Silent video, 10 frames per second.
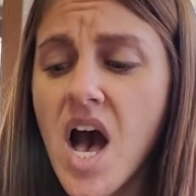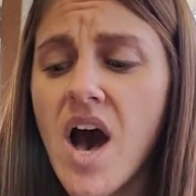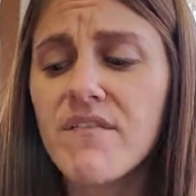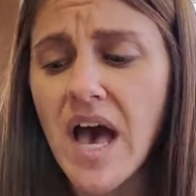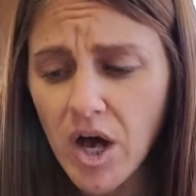
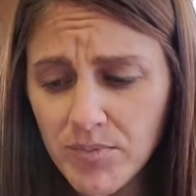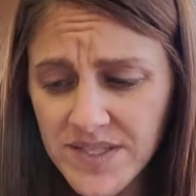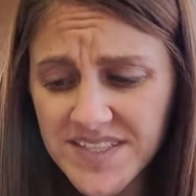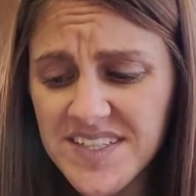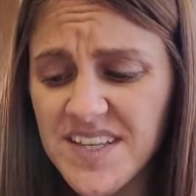of
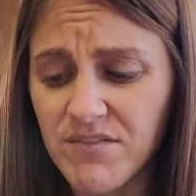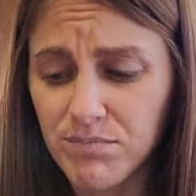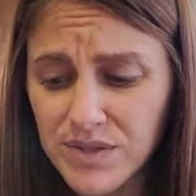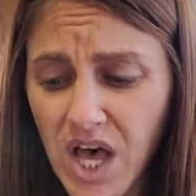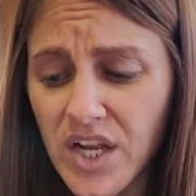helplessness, of
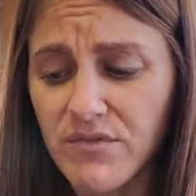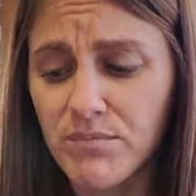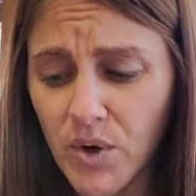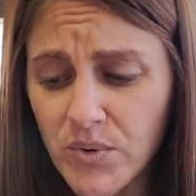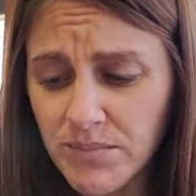blood, of
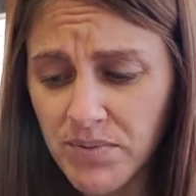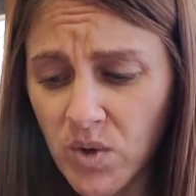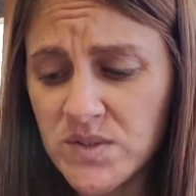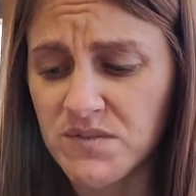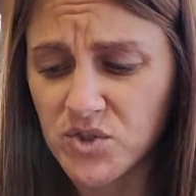broken
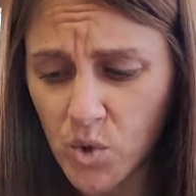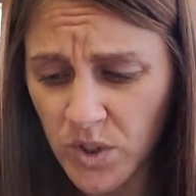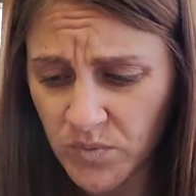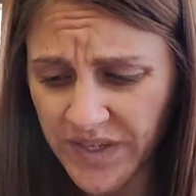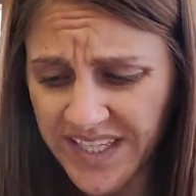bones, of
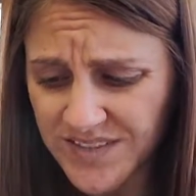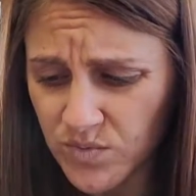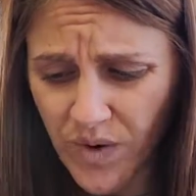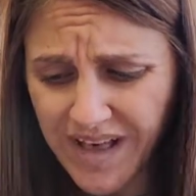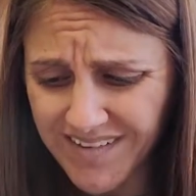torn wings,
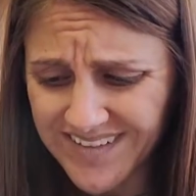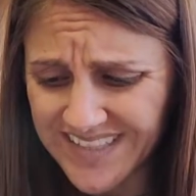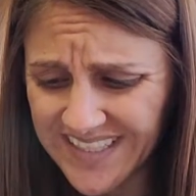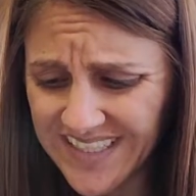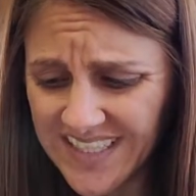well,
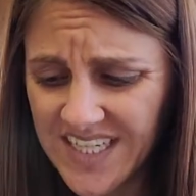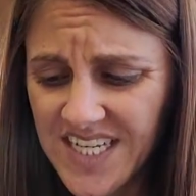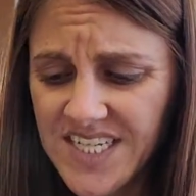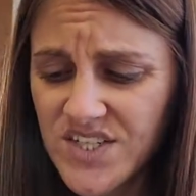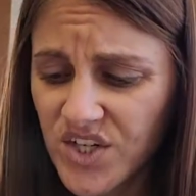
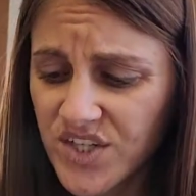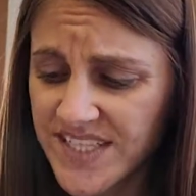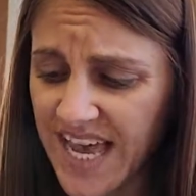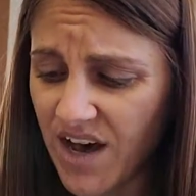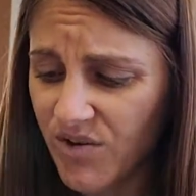turns
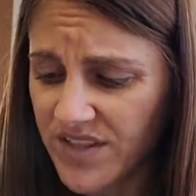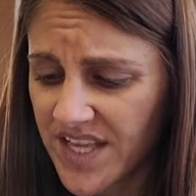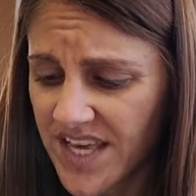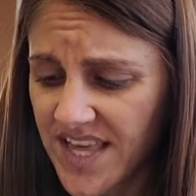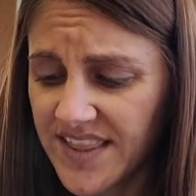out
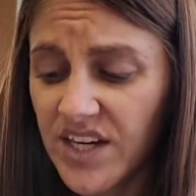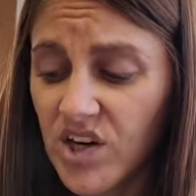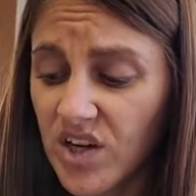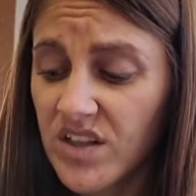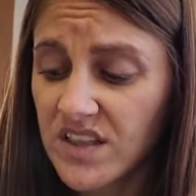there
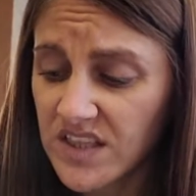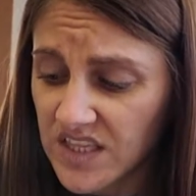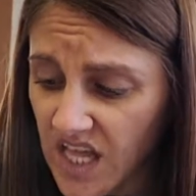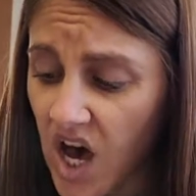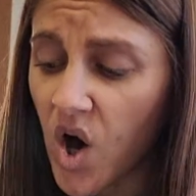are
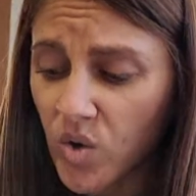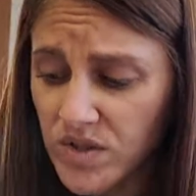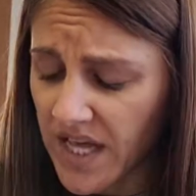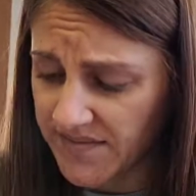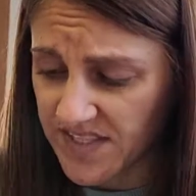a whole
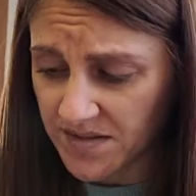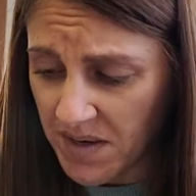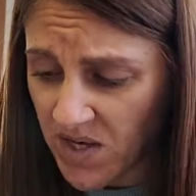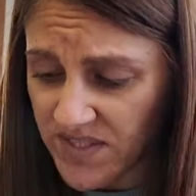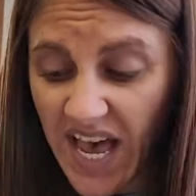lot of
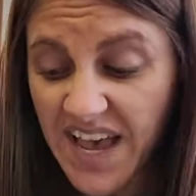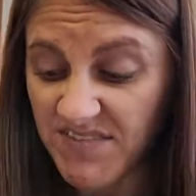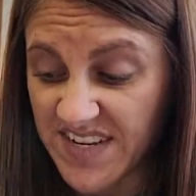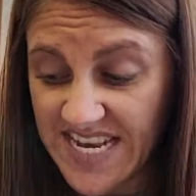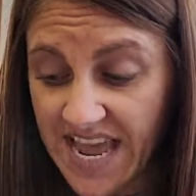smells I've
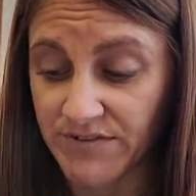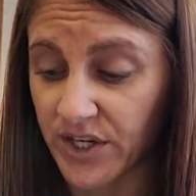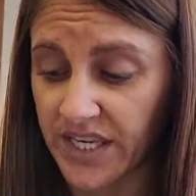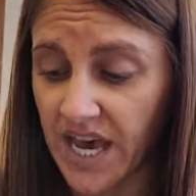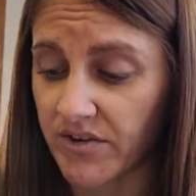never
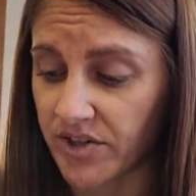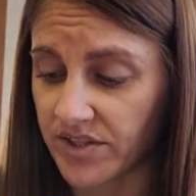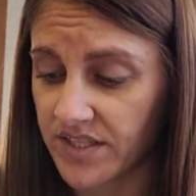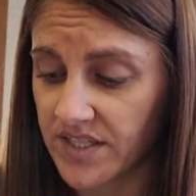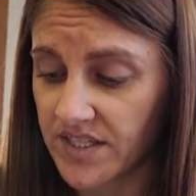encountered.
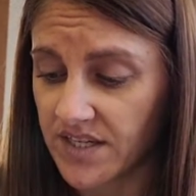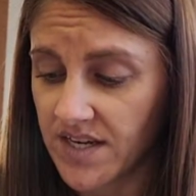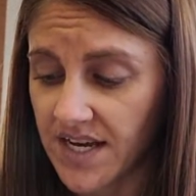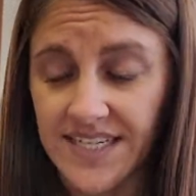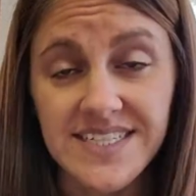
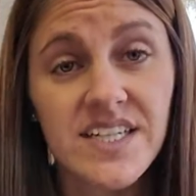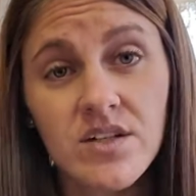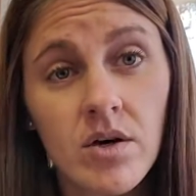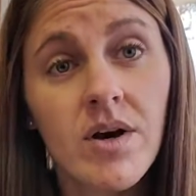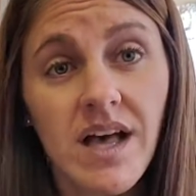I didn't
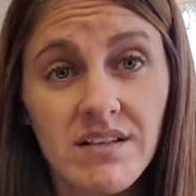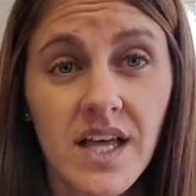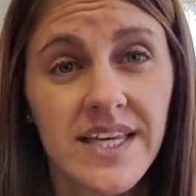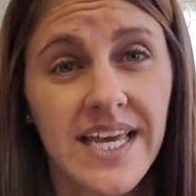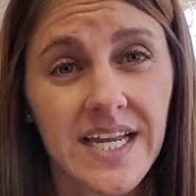know how
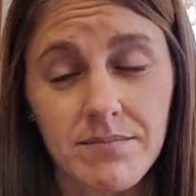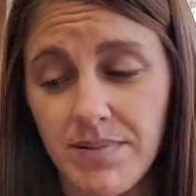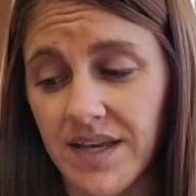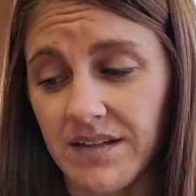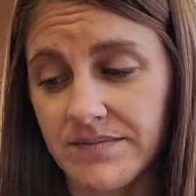lucky I'd
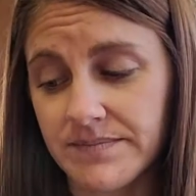been.